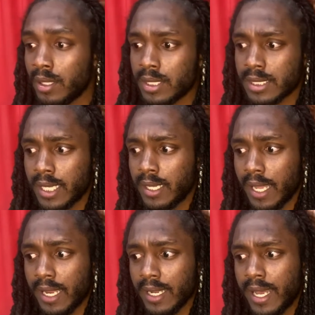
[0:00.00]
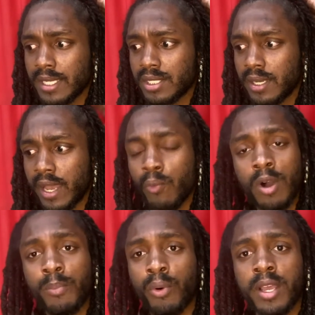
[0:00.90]
say like last year at
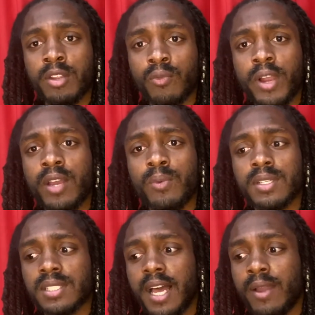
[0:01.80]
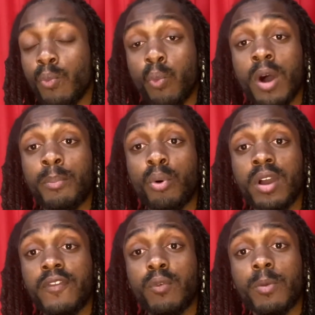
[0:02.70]
one point, the rate was like
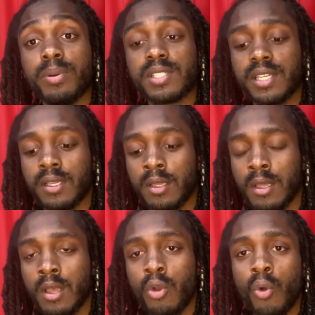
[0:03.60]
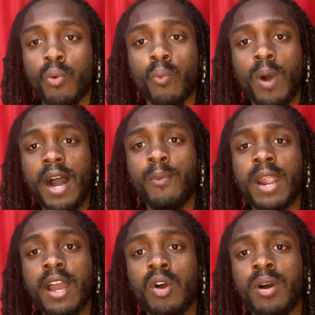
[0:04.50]
1.4%. Why would
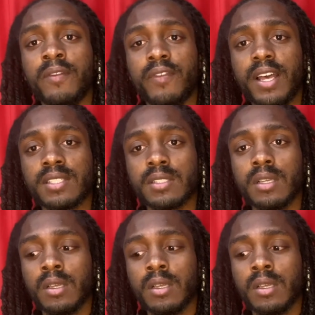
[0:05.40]
I go invest?